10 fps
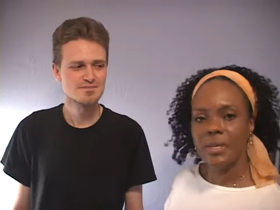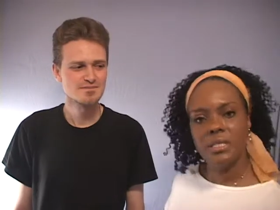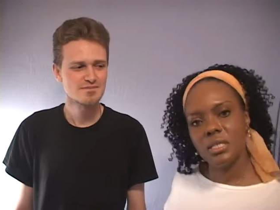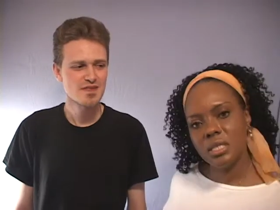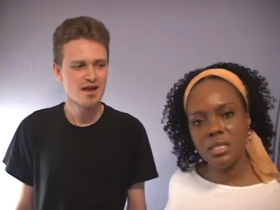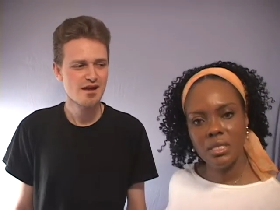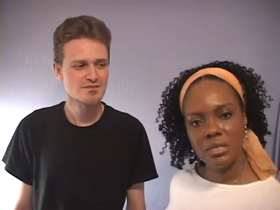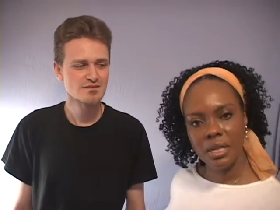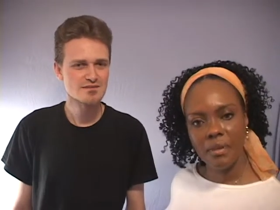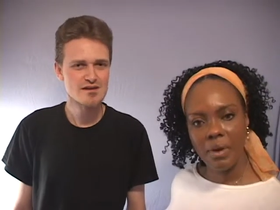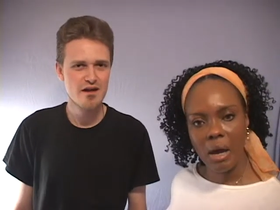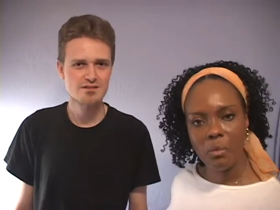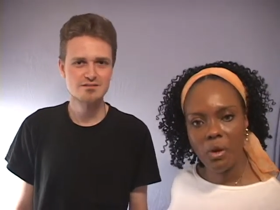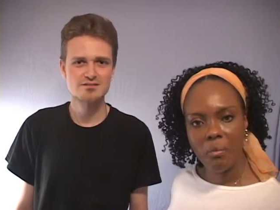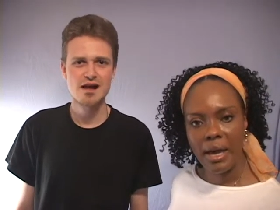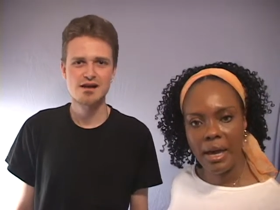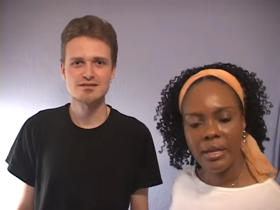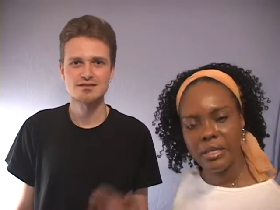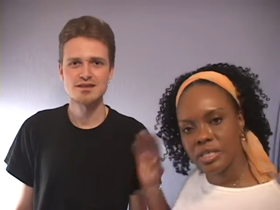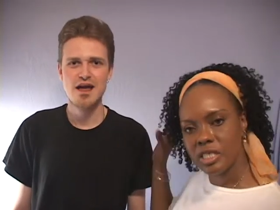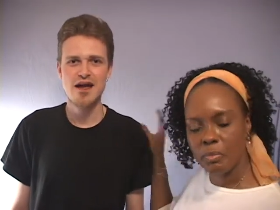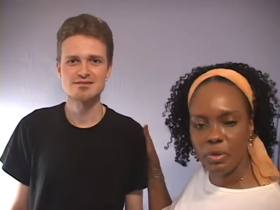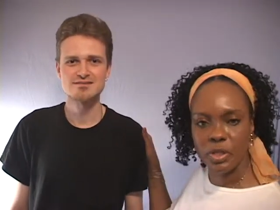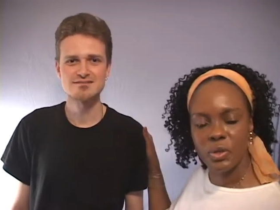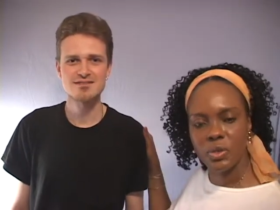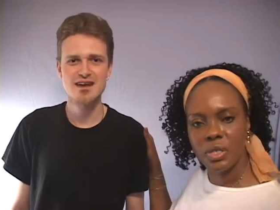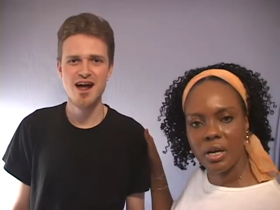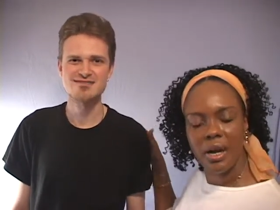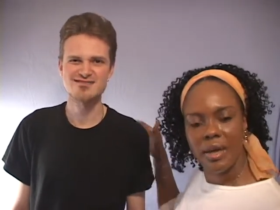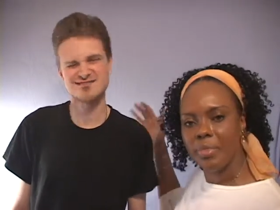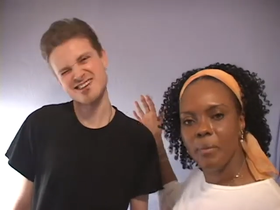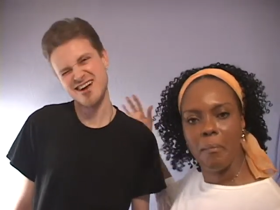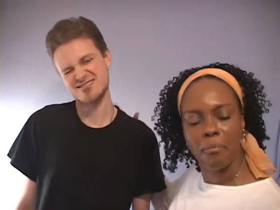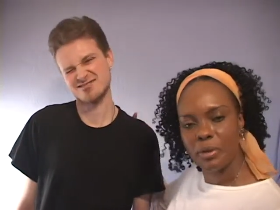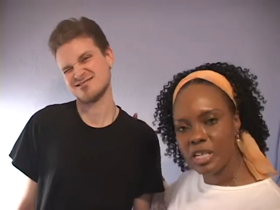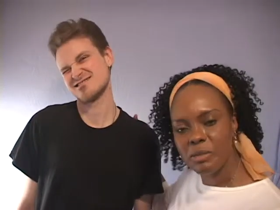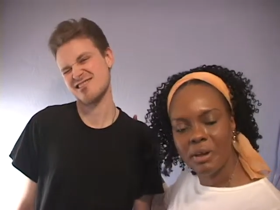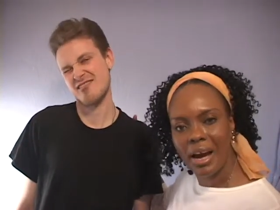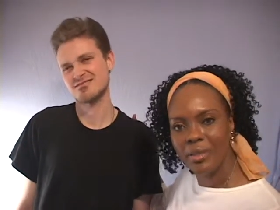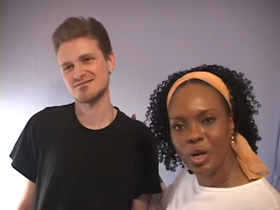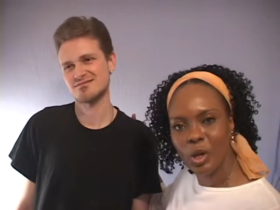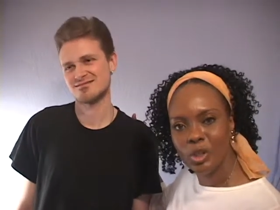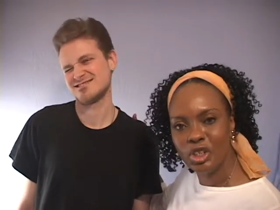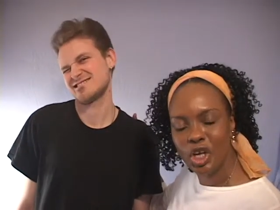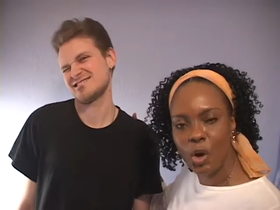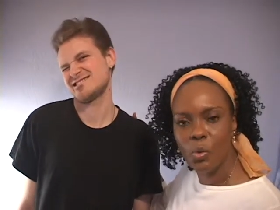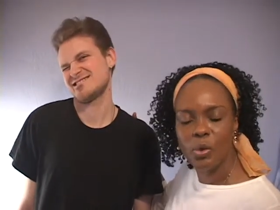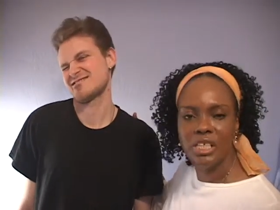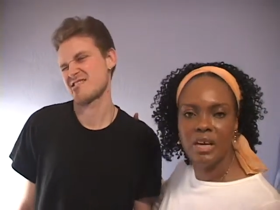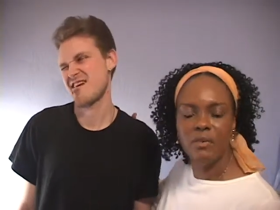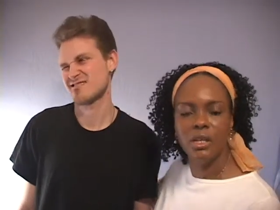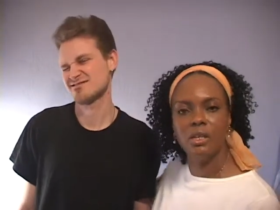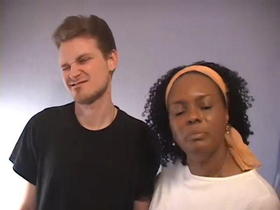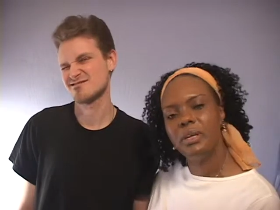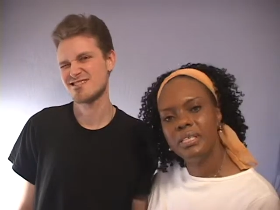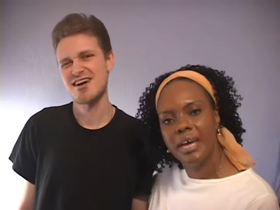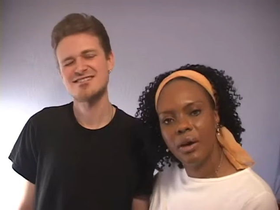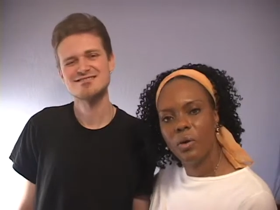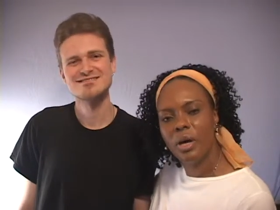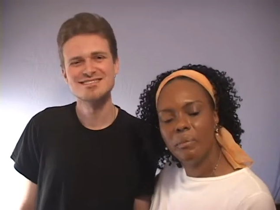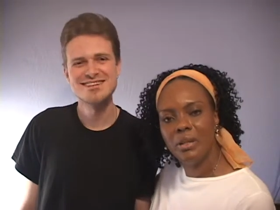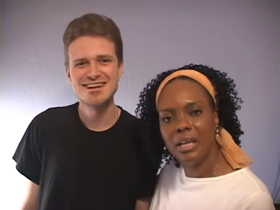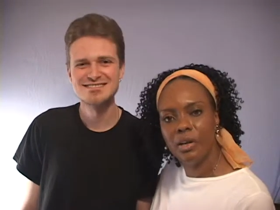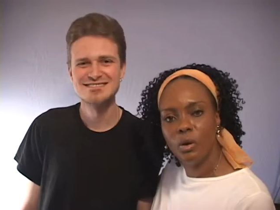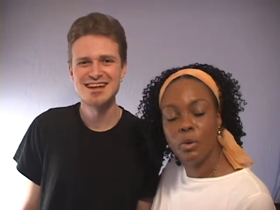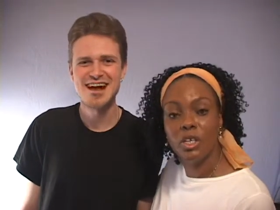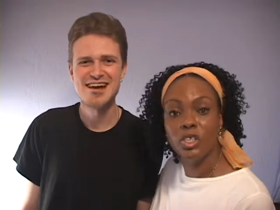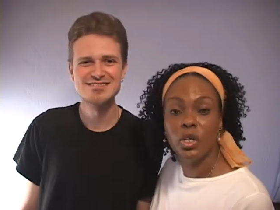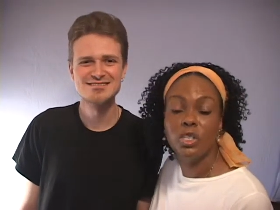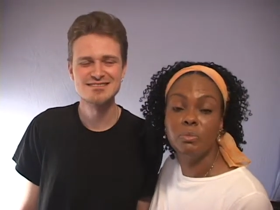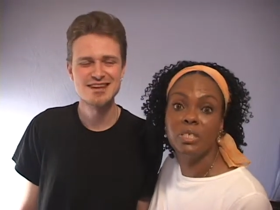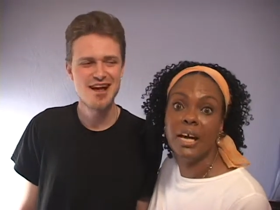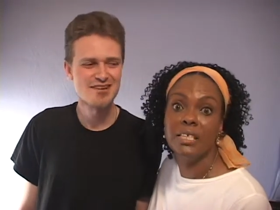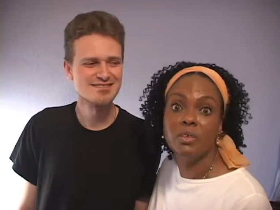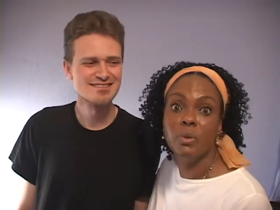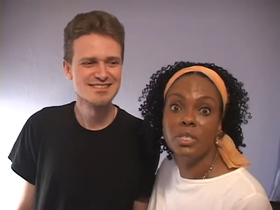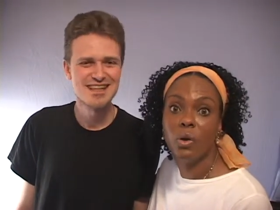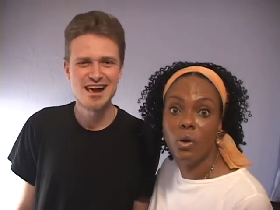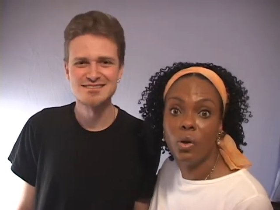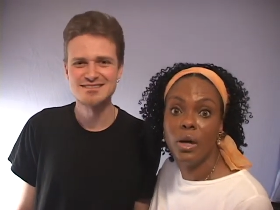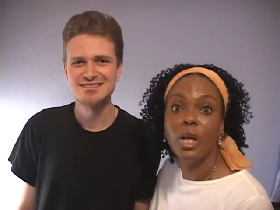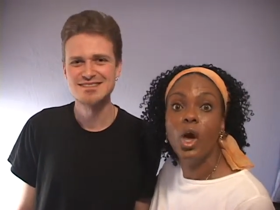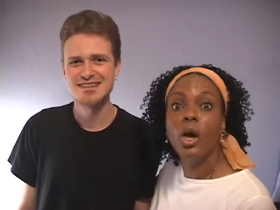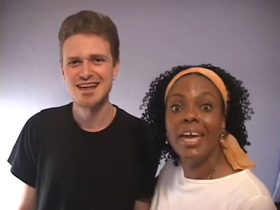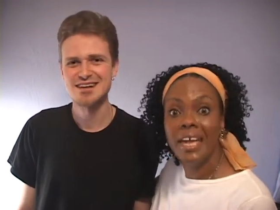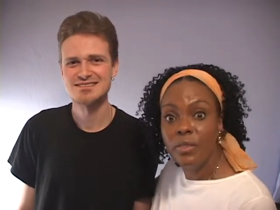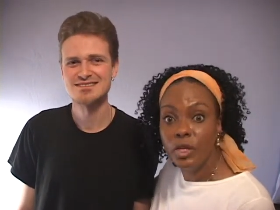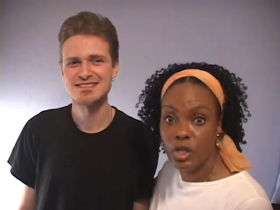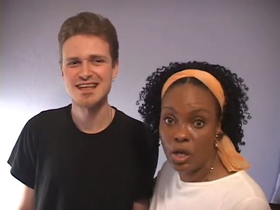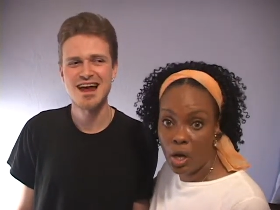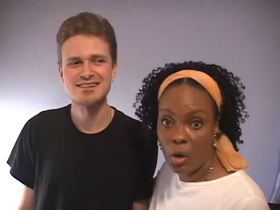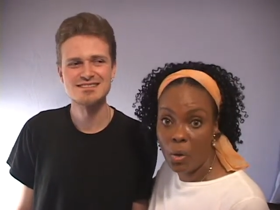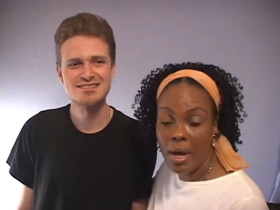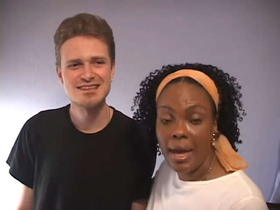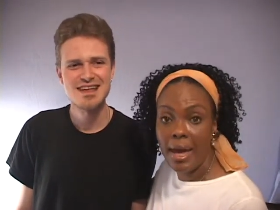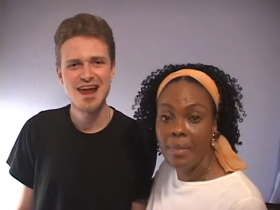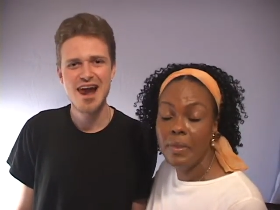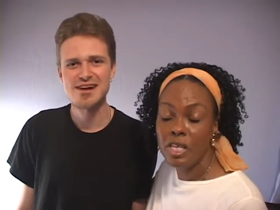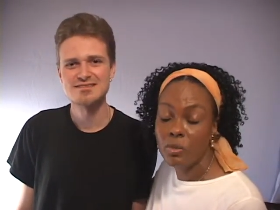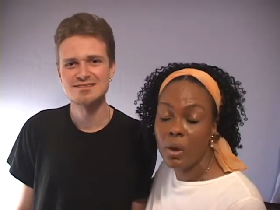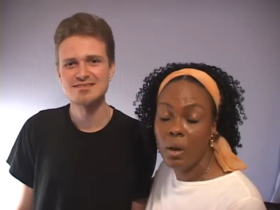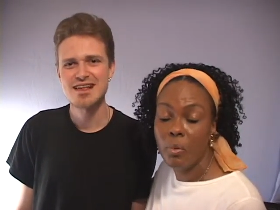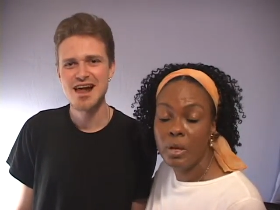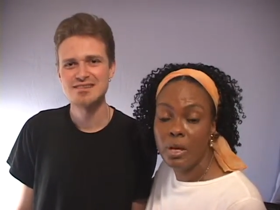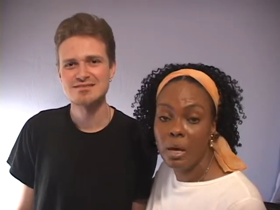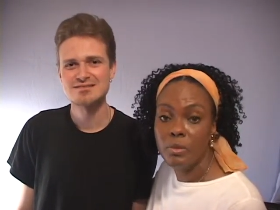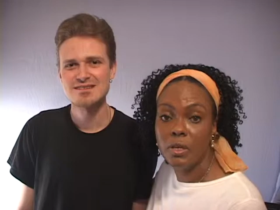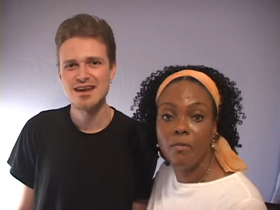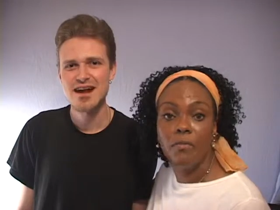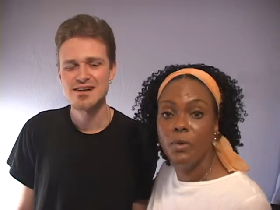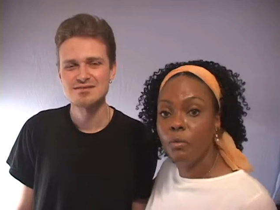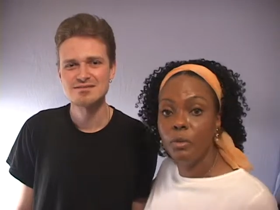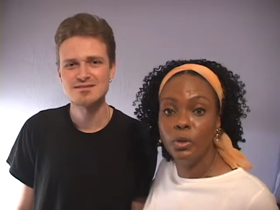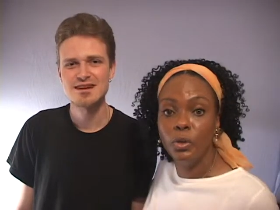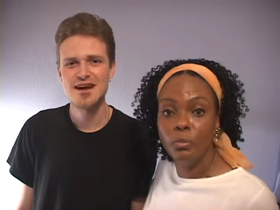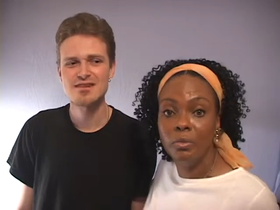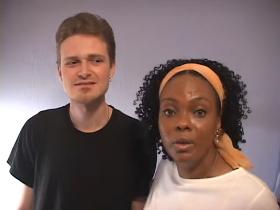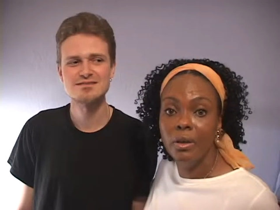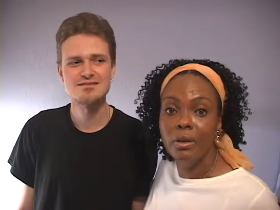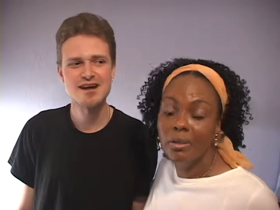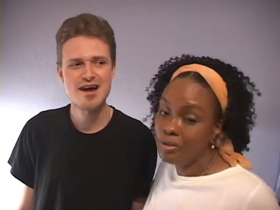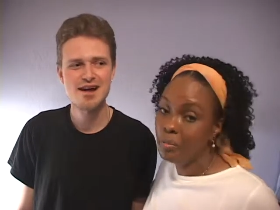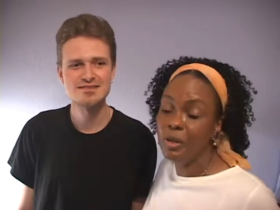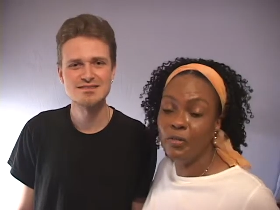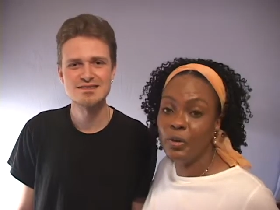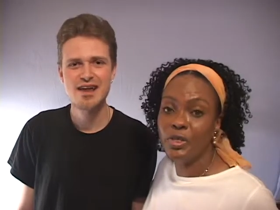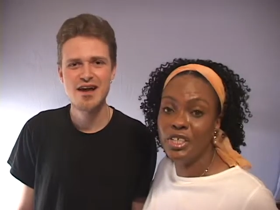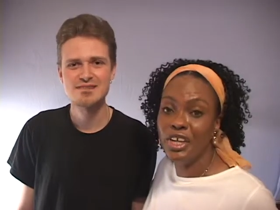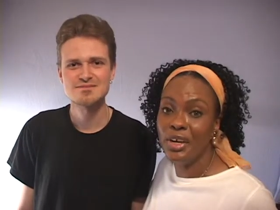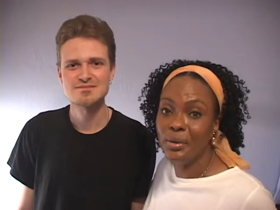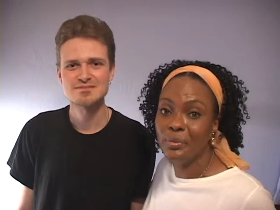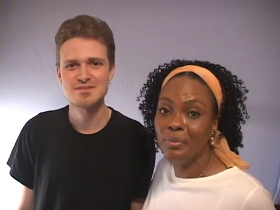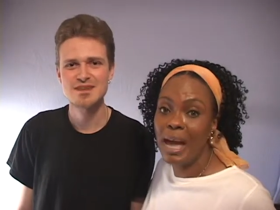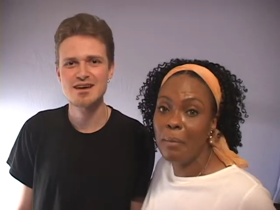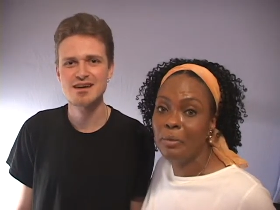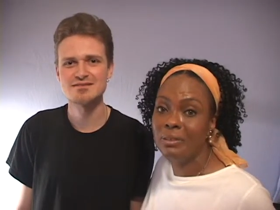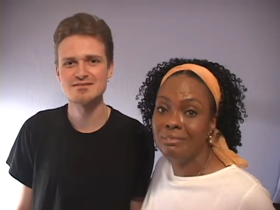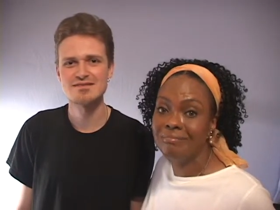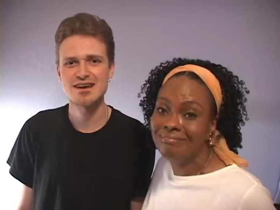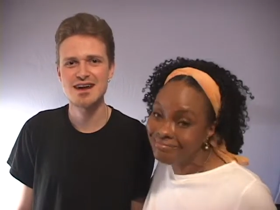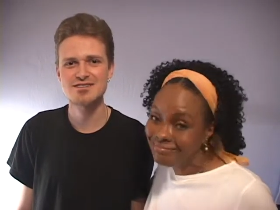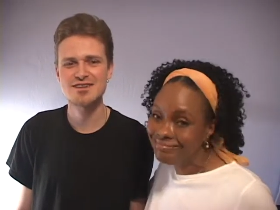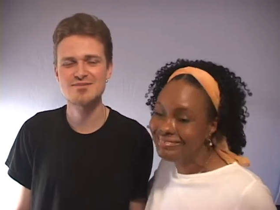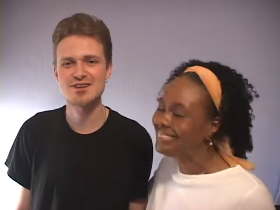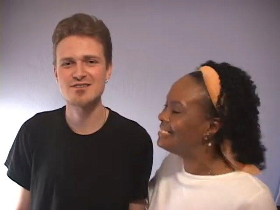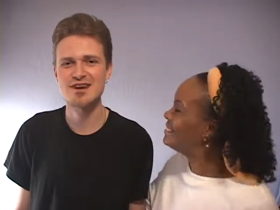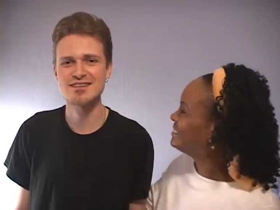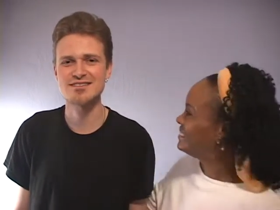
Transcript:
Speaker 1: this is the son of Eyeball Man, and this is the producer, the brains behind the whole show. We want to give you a little bit of take on it, but later on we're going to show you some shots of what's going on in the show. And this way, when it comes to full bloom, you'll be the first to know. Apple.
Speaker 2: It's going to be crazy.